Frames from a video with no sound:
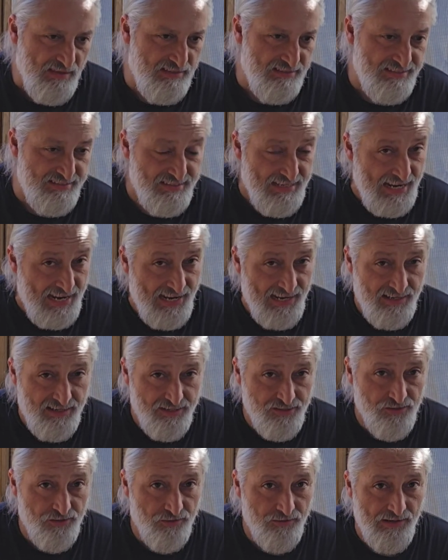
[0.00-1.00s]
Sand
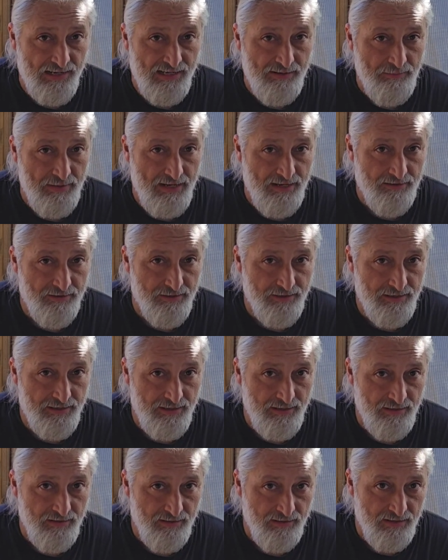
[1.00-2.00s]
is a great
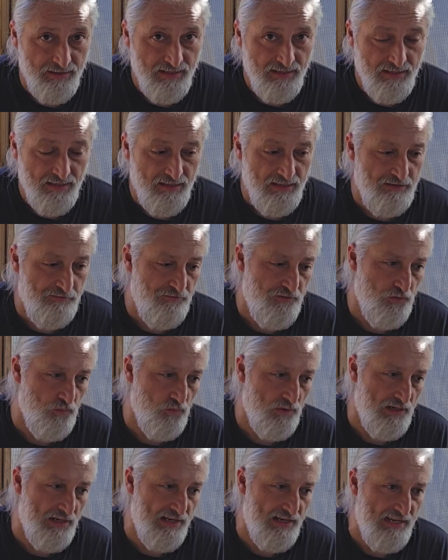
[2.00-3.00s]
method if you
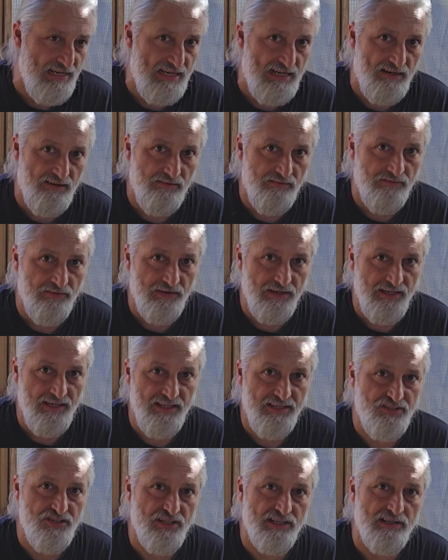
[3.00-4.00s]
want to have
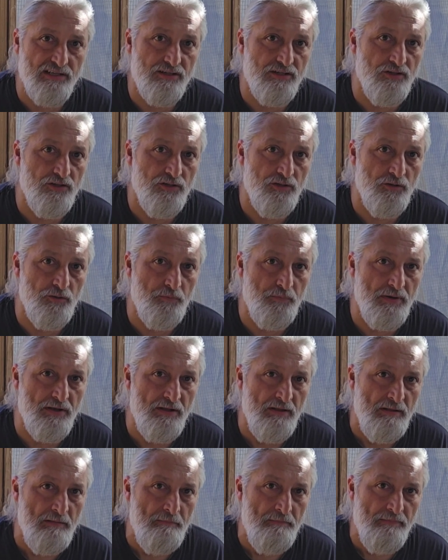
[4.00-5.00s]
a chicken coop
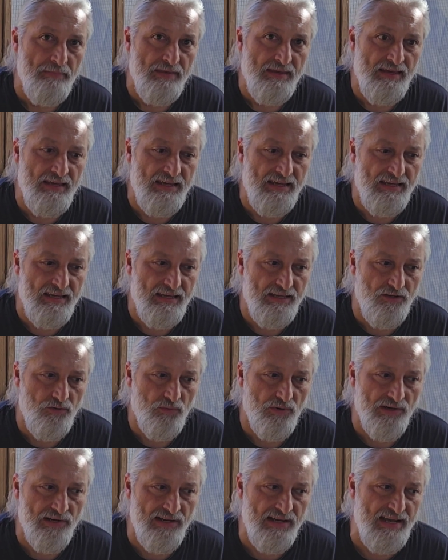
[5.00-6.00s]
and you
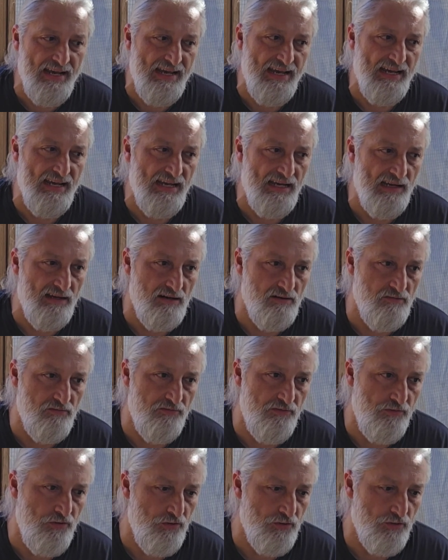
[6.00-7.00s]
want to have
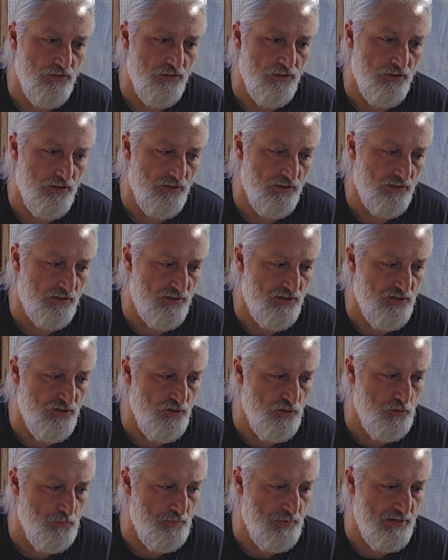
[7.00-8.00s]
your
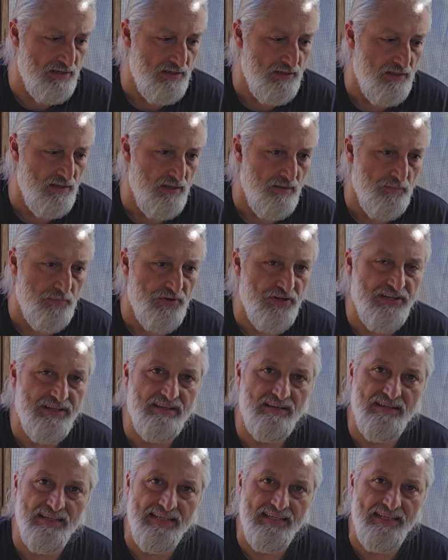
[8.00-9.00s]
coop pretty
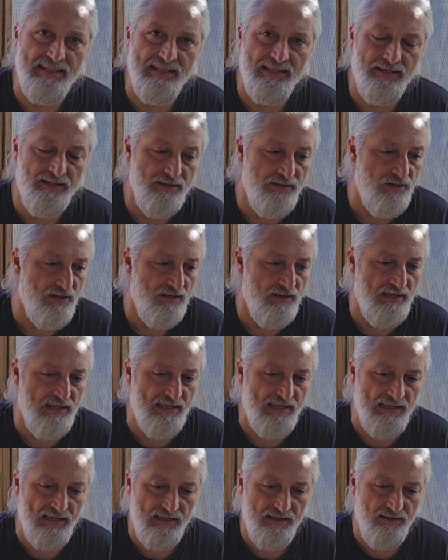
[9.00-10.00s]
clean,
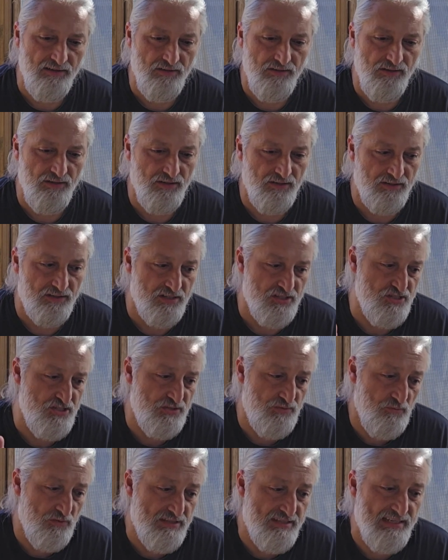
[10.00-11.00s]
and because
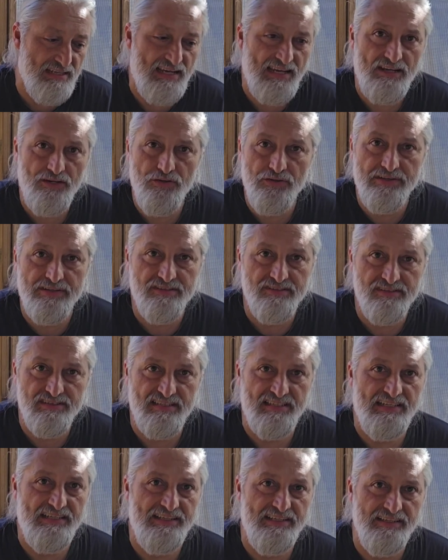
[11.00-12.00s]
with sand you can
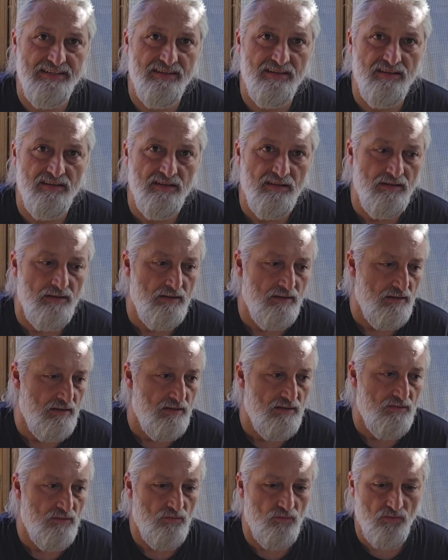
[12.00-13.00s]
see
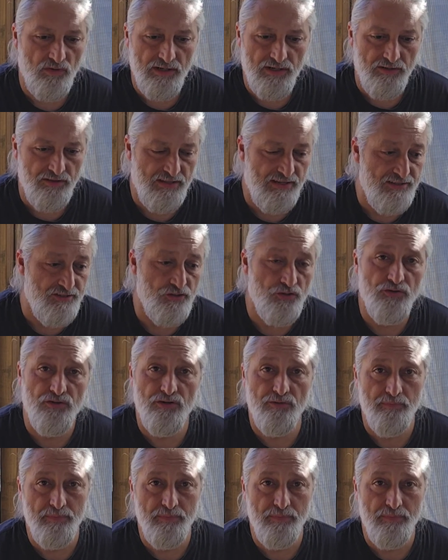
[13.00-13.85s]
where they do their